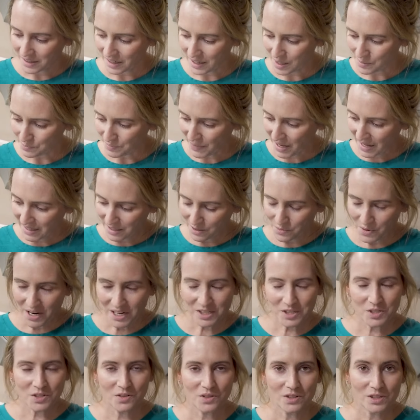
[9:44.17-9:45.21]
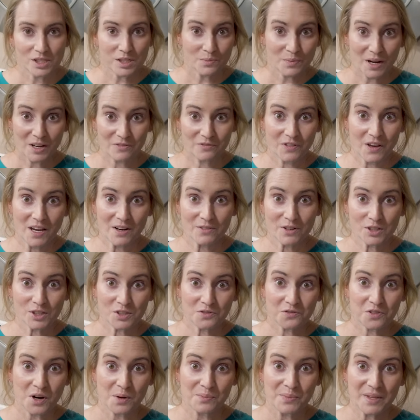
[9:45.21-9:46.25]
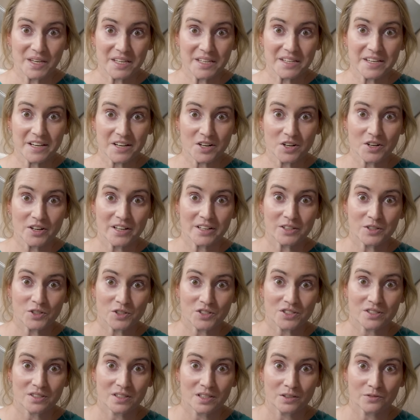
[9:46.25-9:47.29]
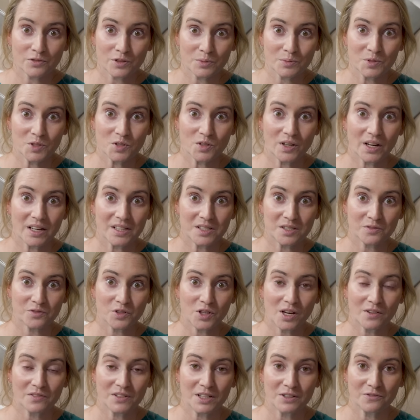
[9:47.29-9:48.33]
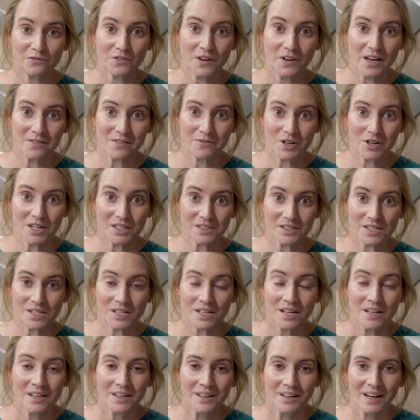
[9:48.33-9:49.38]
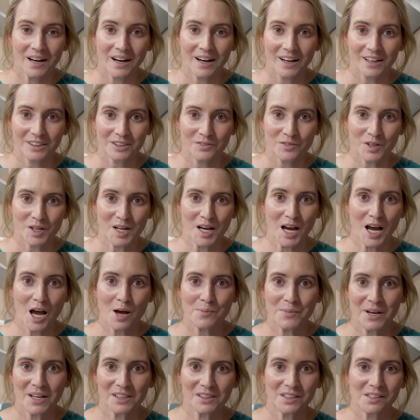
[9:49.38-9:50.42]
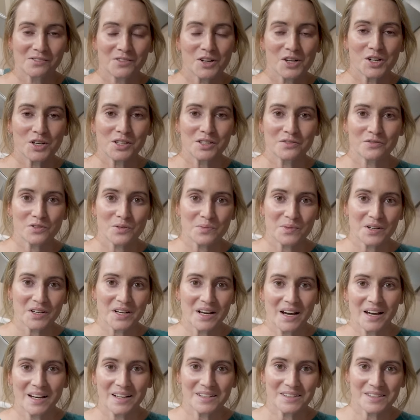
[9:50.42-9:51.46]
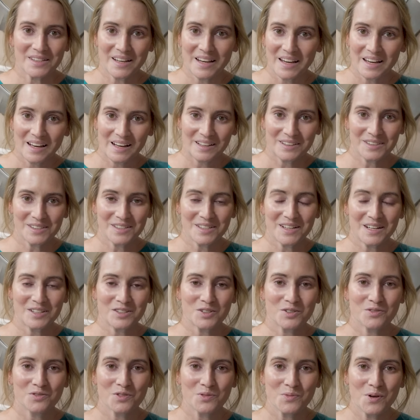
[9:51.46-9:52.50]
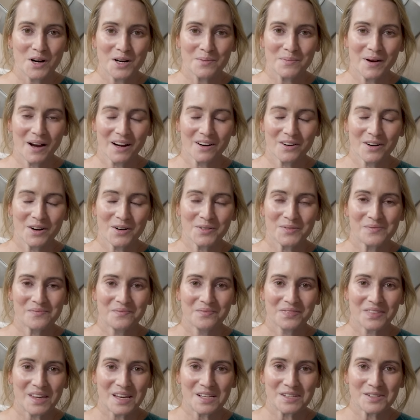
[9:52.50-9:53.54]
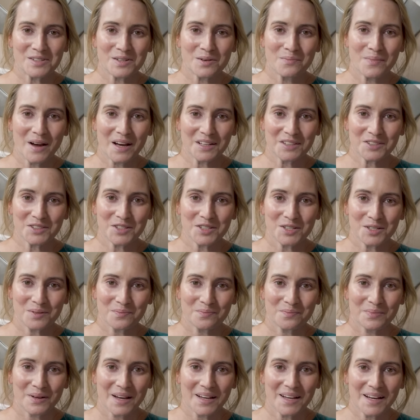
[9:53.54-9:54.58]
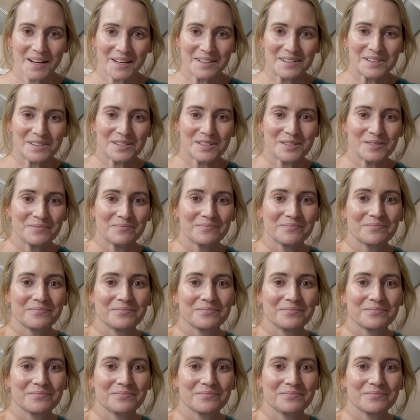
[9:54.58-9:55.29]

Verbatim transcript: um, anyway, so those are my favorites from the year. Interested from you guys if you have any favorites. Uh, leave a comment. Love hearing from you guys. And stay tuned for more tomorrow. Thanks so much. Bye, guys.